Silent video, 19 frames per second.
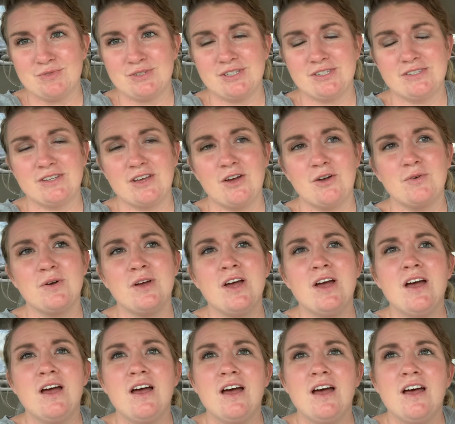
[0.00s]
So
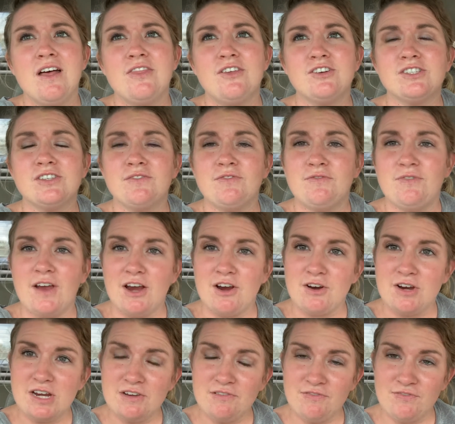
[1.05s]
there's a
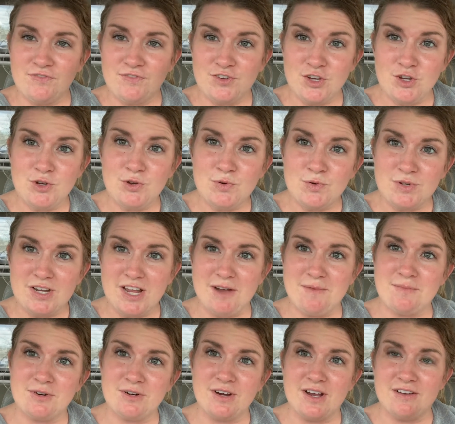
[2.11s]
very few
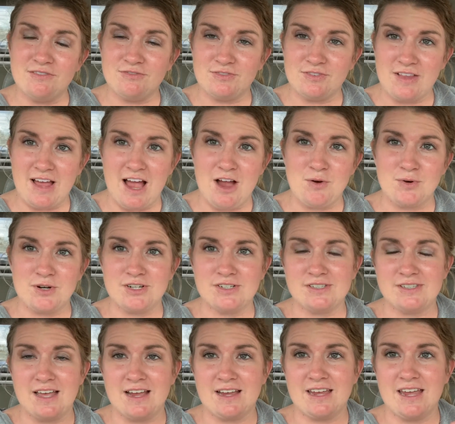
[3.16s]
number of flowers
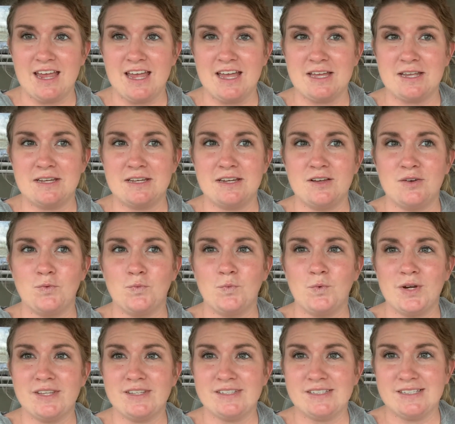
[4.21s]
that can
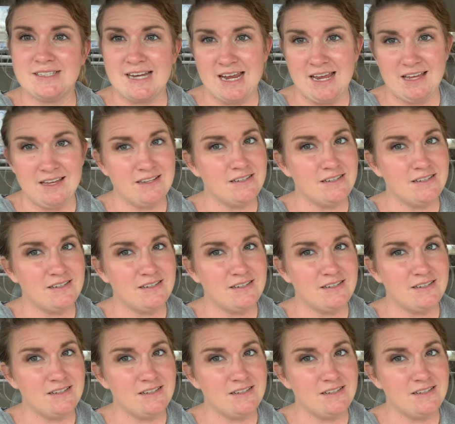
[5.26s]
withstand